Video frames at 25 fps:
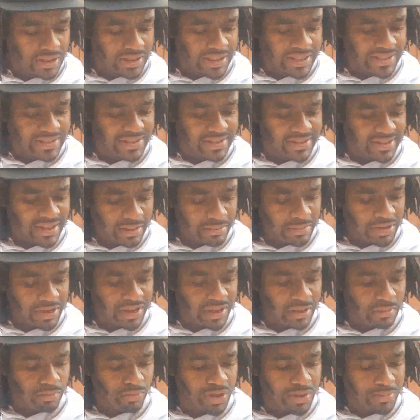let some
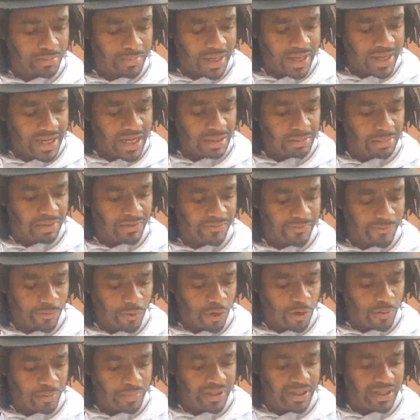of them remain
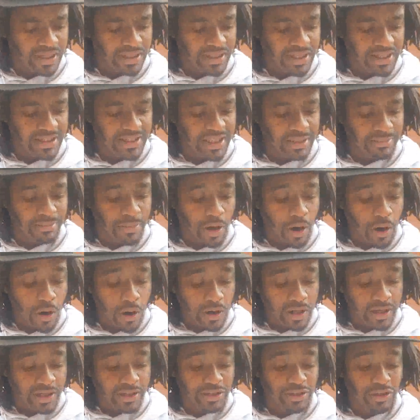before me, and let them
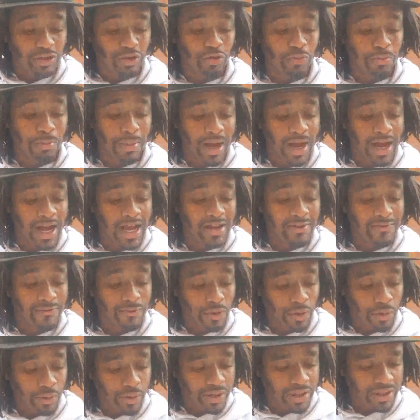hearken to my
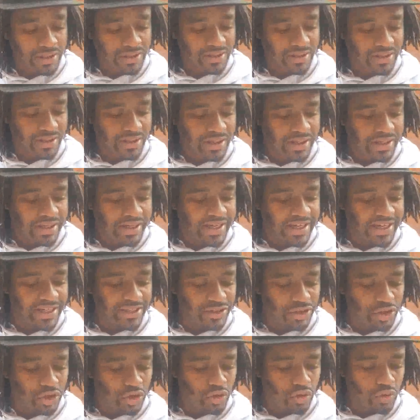voice,
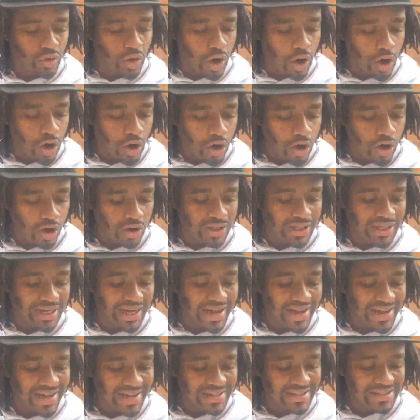and do all
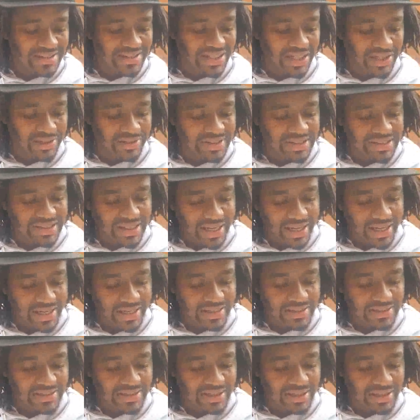that I shall
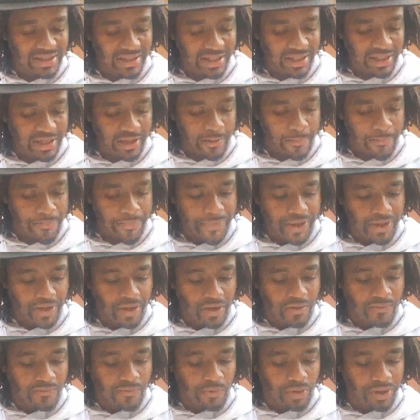say unto them.
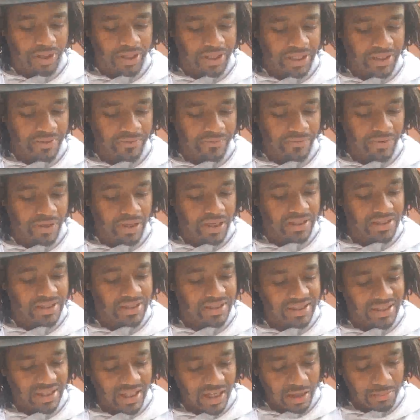For if
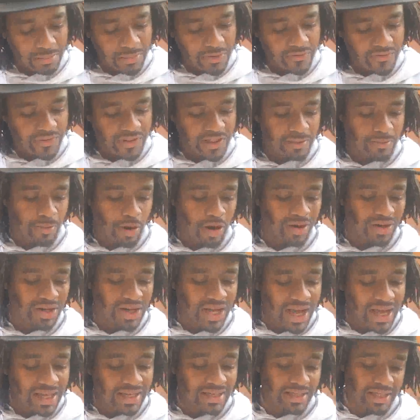some of them are
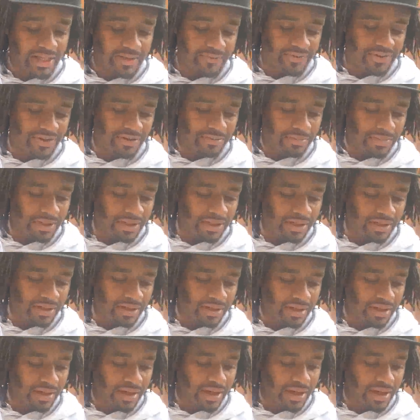not left to me,